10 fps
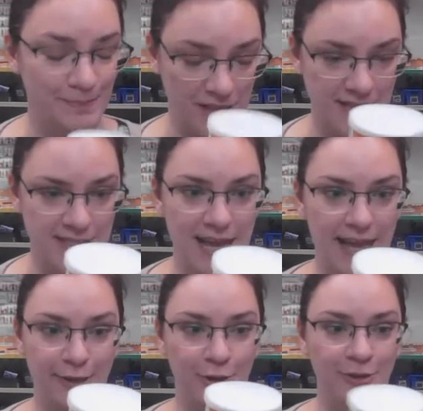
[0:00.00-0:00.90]

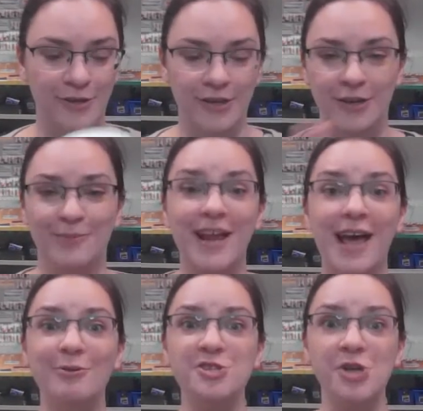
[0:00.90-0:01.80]
container, but
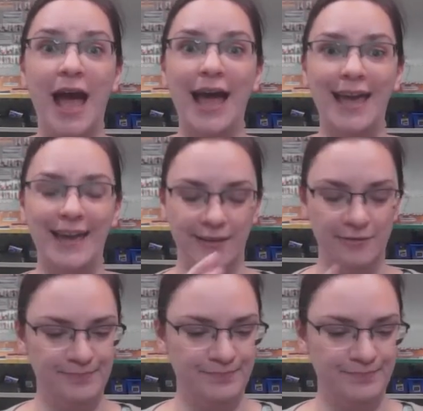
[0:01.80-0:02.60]
I will try.